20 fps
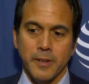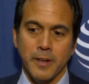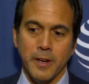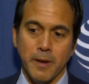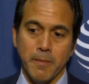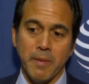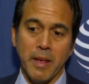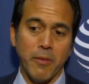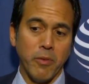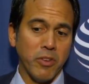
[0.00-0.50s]

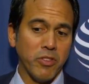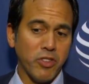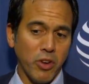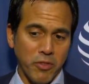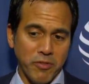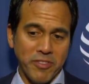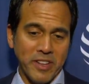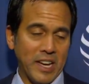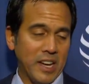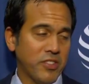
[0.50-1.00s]
And we've
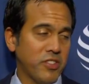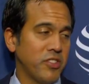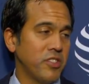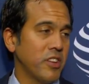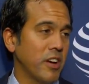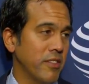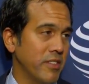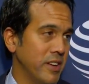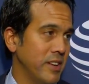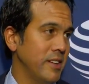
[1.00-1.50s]
shown flashes
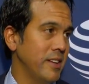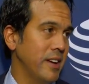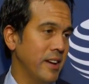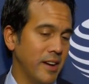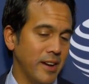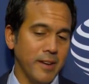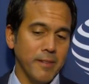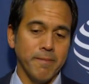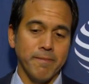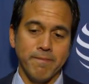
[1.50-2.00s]
of it.
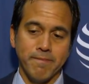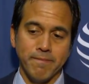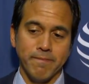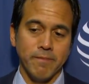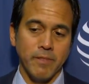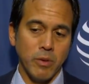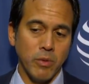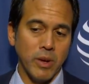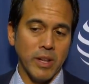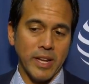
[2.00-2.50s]

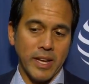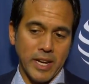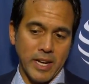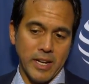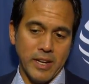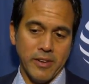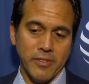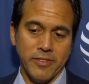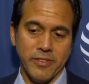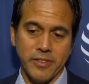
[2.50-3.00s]
We really
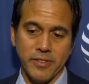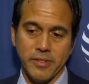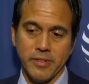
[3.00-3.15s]
have